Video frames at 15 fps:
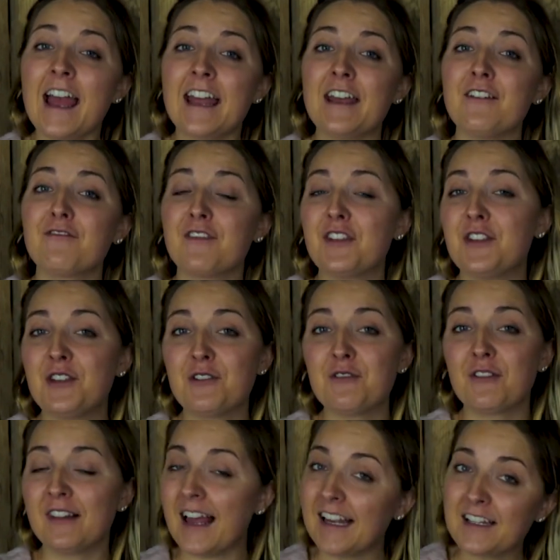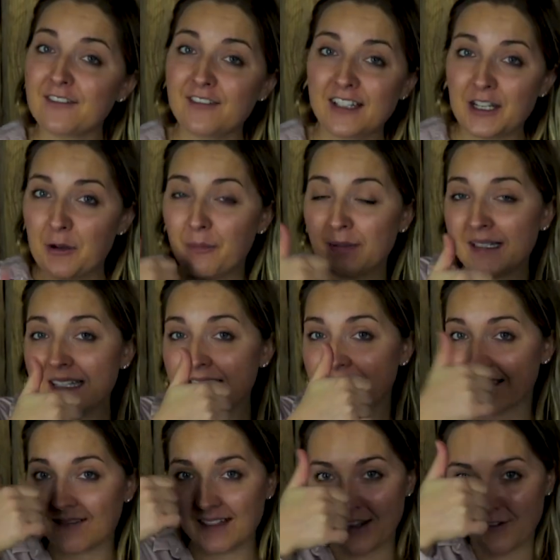If you liked the video,
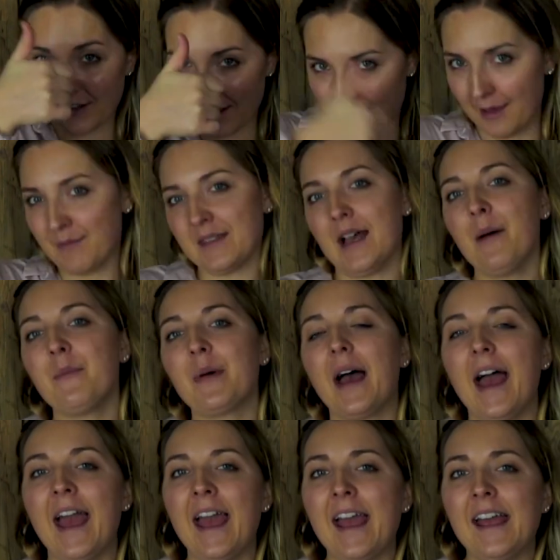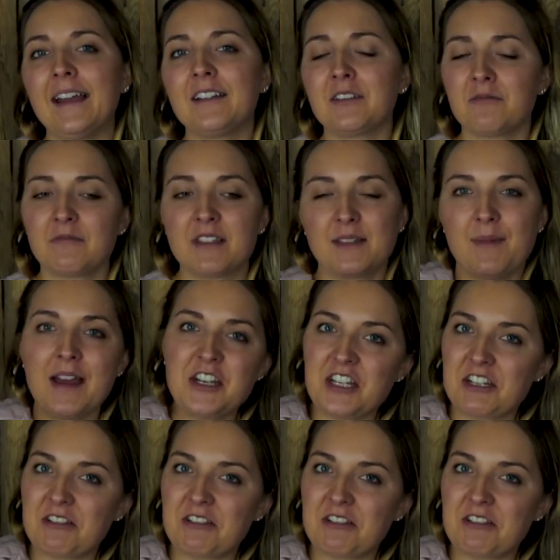please give it a thumbs up and smash